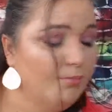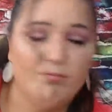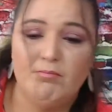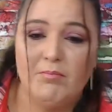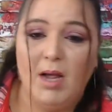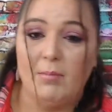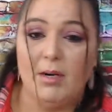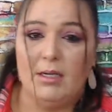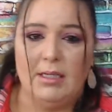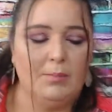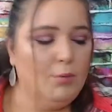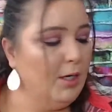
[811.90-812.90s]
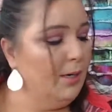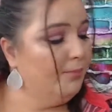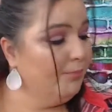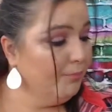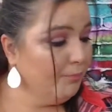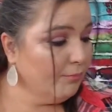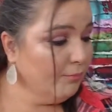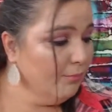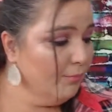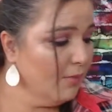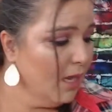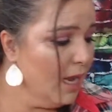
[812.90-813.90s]
not disappointed.
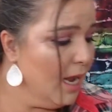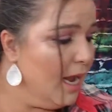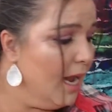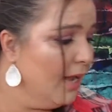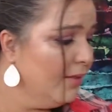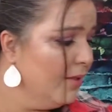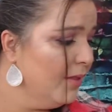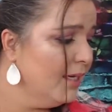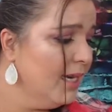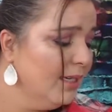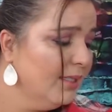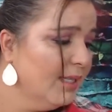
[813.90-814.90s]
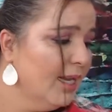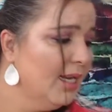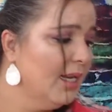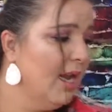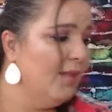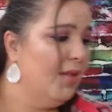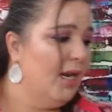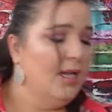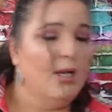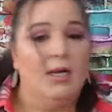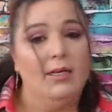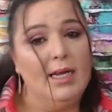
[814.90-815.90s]
And then the next thing that I
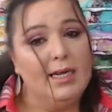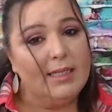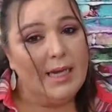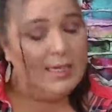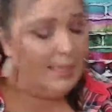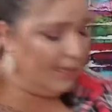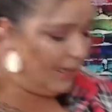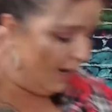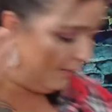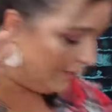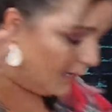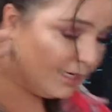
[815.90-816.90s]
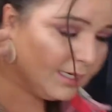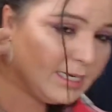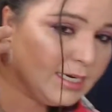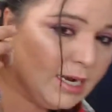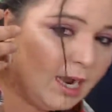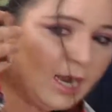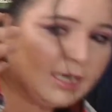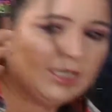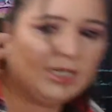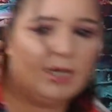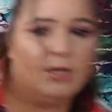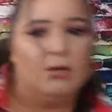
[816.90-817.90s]
got, like I said, I didn't have any
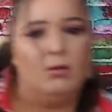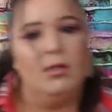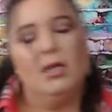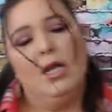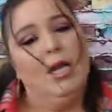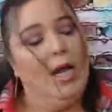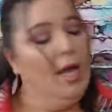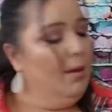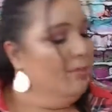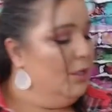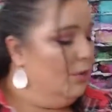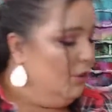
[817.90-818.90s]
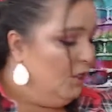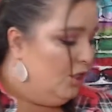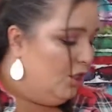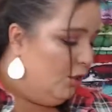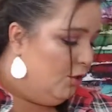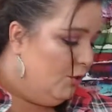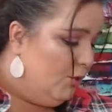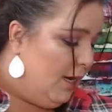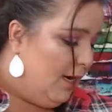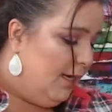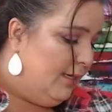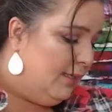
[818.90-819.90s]
eyeshadow new to show you
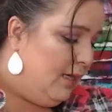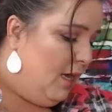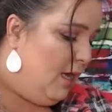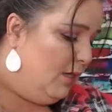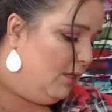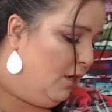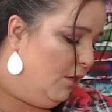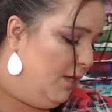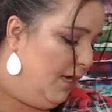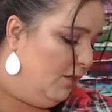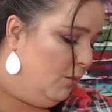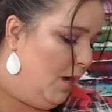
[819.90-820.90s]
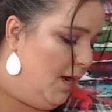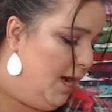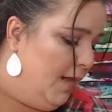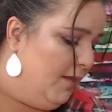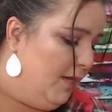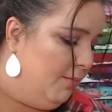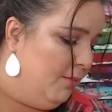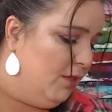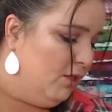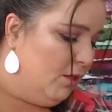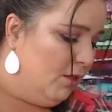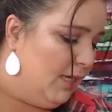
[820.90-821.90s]
guys. So that's why I think I'm going to
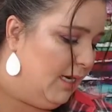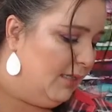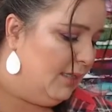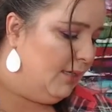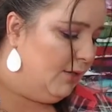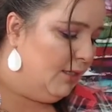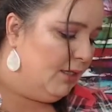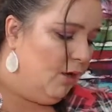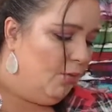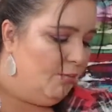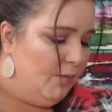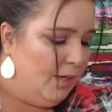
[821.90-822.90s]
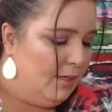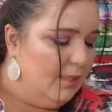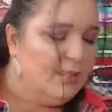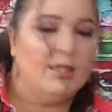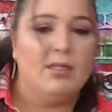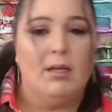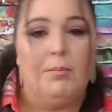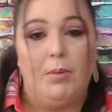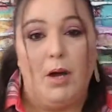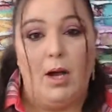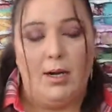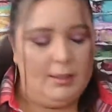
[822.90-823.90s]
start that series. Oh, and this is the
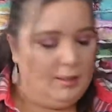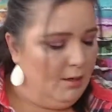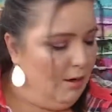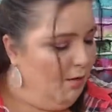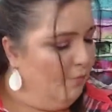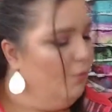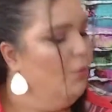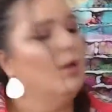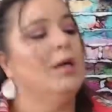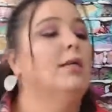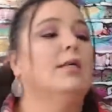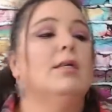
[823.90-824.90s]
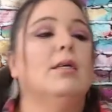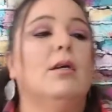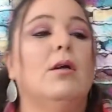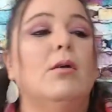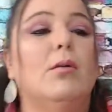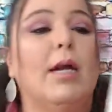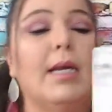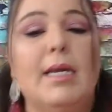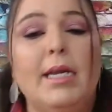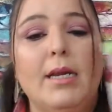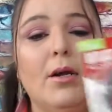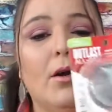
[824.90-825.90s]
box for it right
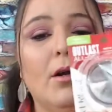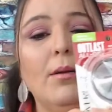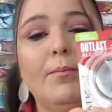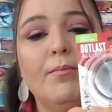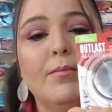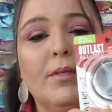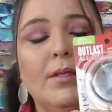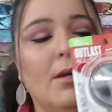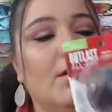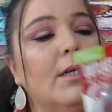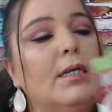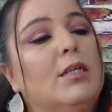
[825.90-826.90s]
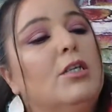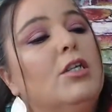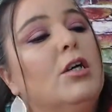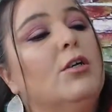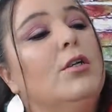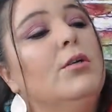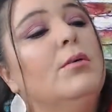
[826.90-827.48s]
here. So I didn't show you.